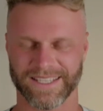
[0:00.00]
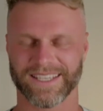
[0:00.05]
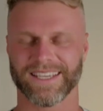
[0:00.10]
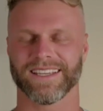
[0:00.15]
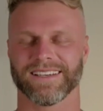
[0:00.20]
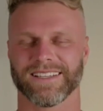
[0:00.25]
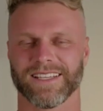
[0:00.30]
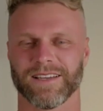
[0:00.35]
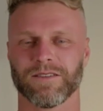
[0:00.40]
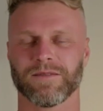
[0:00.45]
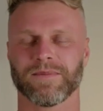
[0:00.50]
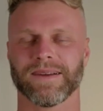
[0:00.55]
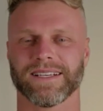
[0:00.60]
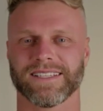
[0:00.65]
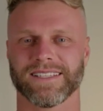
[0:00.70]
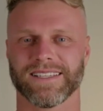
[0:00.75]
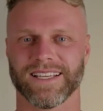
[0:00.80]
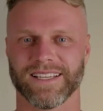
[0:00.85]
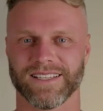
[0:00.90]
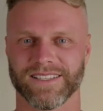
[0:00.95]
again, coming back
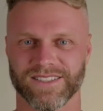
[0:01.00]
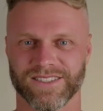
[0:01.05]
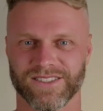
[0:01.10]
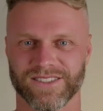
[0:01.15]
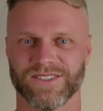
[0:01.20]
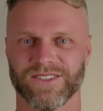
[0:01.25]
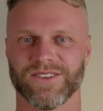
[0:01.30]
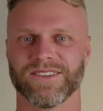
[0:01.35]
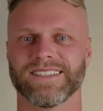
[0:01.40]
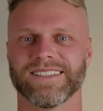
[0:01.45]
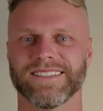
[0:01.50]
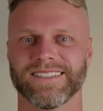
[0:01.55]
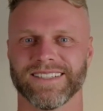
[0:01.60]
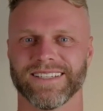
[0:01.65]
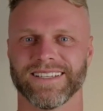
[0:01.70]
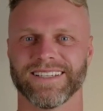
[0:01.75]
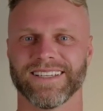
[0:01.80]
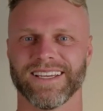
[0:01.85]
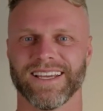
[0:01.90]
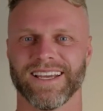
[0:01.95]
to that
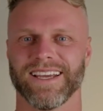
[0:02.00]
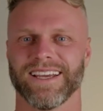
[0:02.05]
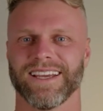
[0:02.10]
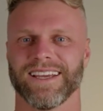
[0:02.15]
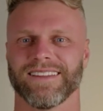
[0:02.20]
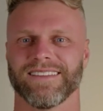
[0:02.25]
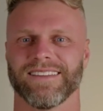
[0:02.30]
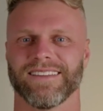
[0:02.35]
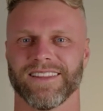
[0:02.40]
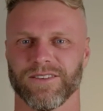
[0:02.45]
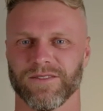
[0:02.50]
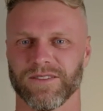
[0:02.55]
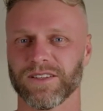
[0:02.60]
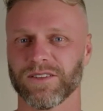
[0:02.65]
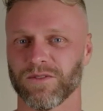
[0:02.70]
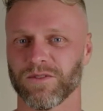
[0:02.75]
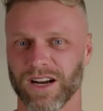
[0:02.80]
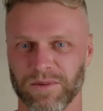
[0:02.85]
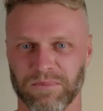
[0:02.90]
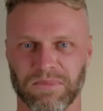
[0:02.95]
certainty that they're in the
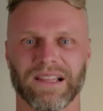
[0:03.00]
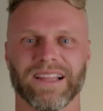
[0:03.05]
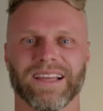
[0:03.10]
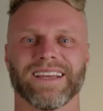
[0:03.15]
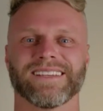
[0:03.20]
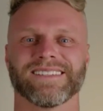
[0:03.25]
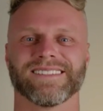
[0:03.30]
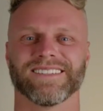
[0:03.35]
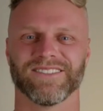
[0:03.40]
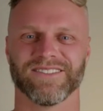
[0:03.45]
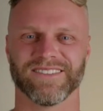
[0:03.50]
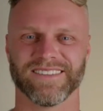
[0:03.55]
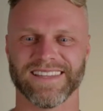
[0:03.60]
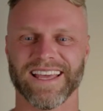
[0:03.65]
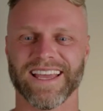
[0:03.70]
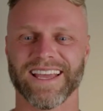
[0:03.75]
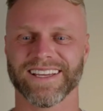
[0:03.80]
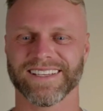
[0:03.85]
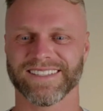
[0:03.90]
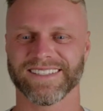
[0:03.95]
right place and you're
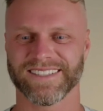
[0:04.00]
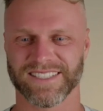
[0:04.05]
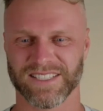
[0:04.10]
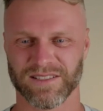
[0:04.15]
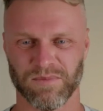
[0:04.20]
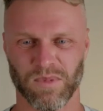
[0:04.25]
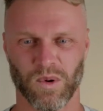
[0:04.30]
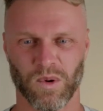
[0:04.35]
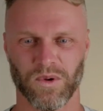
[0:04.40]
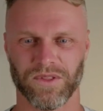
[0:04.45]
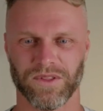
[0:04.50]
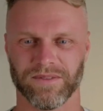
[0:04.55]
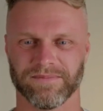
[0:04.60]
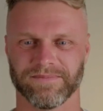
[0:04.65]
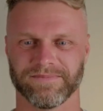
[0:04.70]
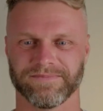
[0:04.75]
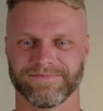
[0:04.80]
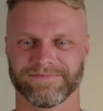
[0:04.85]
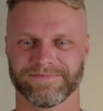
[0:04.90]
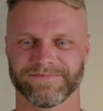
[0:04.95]
there to support them.
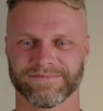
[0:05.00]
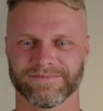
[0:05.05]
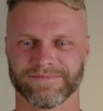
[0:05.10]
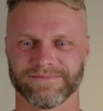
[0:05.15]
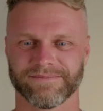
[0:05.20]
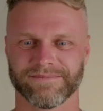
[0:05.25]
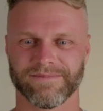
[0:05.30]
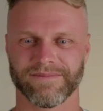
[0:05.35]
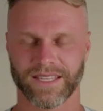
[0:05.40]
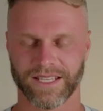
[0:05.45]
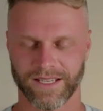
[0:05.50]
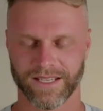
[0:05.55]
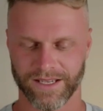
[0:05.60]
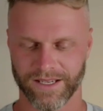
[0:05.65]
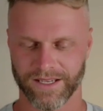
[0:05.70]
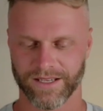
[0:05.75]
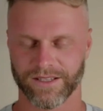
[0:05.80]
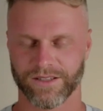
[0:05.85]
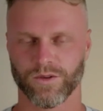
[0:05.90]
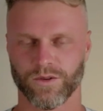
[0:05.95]

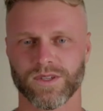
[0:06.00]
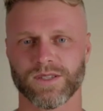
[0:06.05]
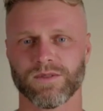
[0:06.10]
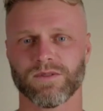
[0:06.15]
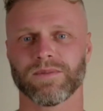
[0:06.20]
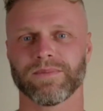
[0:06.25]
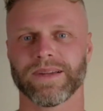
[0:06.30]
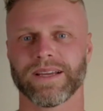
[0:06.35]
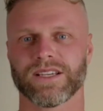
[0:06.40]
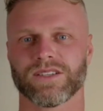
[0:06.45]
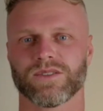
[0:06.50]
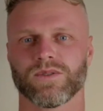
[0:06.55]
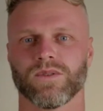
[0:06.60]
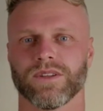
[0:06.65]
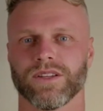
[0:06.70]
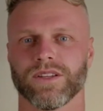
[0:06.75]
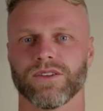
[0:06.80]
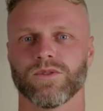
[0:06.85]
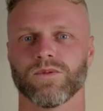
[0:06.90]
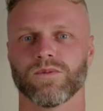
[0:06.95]
You also want to make sure
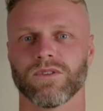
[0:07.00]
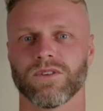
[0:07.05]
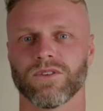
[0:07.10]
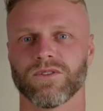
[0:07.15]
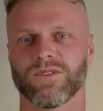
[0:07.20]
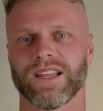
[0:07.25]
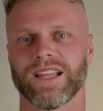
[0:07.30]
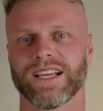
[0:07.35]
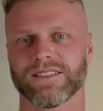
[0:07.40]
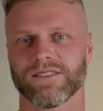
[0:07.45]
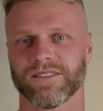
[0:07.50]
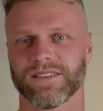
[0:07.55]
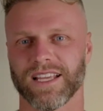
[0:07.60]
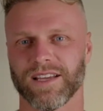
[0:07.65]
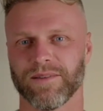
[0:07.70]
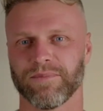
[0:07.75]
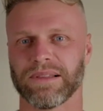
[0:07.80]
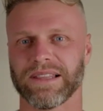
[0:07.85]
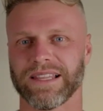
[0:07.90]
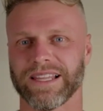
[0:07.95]
that you reflect on
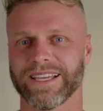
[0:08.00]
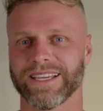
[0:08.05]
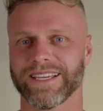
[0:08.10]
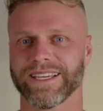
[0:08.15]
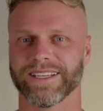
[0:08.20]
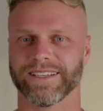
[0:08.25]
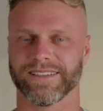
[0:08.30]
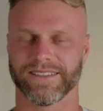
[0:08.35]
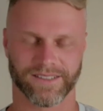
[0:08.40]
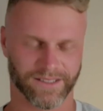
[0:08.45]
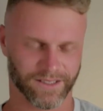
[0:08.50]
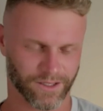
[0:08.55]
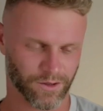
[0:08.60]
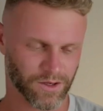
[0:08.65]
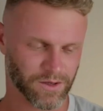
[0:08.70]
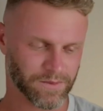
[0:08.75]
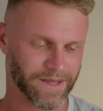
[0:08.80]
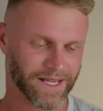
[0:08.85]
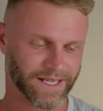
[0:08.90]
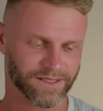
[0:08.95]
that plan,
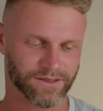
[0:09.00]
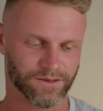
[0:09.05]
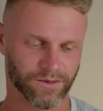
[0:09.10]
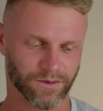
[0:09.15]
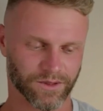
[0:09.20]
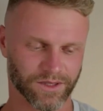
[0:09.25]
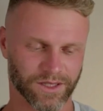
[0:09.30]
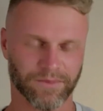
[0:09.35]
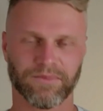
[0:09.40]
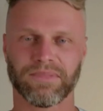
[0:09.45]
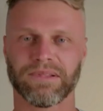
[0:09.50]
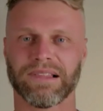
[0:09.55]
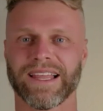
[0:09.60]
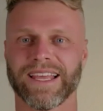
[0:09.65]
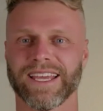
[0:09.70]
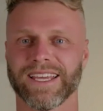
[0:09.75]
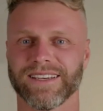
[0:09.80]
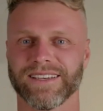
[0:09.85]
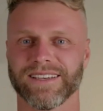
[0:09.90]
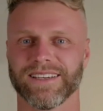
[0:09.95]
going back to the
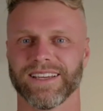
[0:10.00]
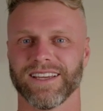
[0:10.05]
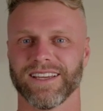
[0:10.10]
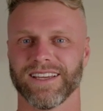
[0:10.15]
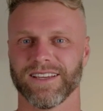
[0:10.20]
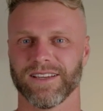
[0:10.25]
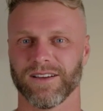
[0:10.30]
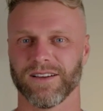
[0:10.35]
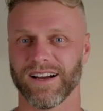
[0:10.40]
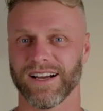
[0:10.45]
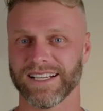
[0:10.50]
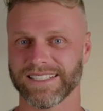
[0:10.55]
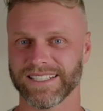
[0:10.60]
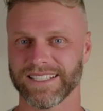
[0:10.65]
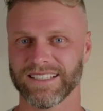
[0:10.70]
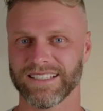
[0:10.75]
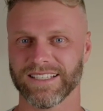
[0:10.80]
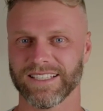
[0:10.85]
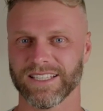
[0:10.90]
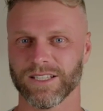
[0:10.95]
plan,
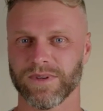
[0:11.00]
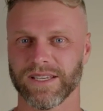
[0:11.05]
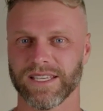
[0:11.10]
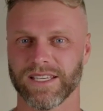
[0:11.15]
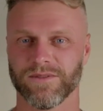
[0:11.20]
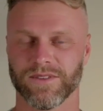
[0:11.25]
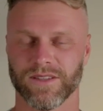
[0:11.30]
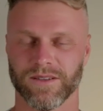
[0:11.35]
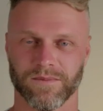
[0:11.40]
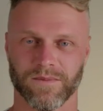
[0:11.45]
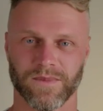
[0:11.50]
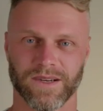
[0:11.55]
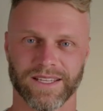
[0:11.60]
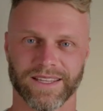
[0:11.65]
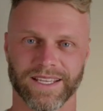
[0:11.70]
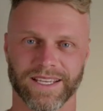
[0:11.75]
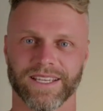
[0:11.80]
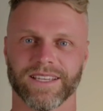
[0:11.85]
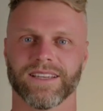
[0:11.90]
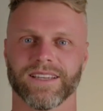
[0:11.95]
ideally, that we give them when
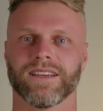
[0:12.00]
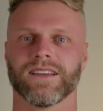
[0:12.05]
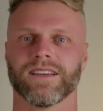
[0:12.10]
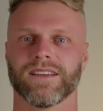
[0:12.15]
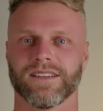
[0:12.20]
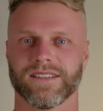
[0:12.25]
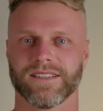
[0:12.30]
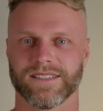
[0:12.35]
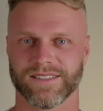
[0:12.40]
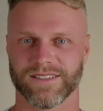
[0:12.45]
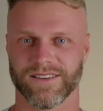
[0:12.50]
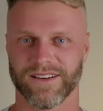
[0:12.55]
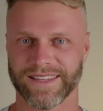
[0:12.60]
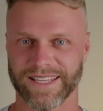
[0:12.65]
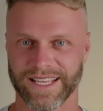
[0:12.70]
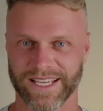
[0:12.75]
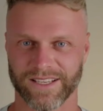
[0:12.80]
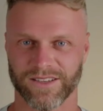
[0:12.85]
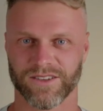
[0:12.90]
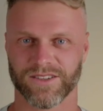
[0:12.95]
they sign
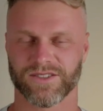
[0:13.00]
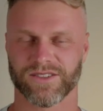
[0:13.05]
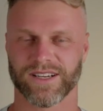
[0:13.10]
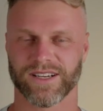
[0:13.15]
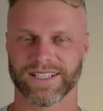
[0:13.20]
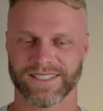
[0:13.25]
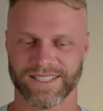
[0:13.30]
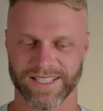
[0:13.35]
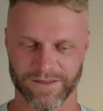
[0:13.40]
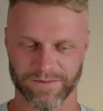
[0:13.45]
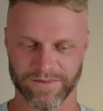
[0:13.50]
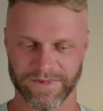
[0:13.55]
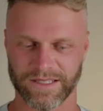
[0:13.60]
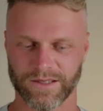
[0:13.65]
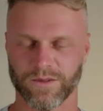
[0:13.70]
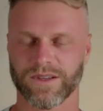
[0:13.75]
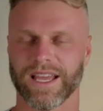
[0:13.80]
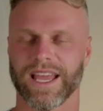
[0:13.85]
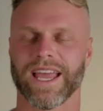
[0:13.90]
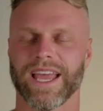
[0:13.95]
that contract and we
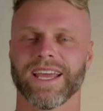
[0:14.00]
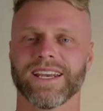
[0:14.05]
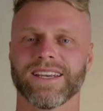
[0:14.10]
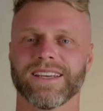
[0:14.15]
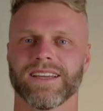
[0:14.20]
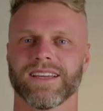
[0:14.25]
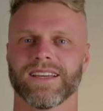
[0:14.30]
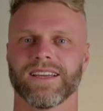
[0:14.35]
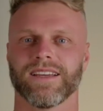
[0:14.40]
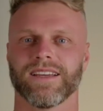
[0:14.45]
look ahead.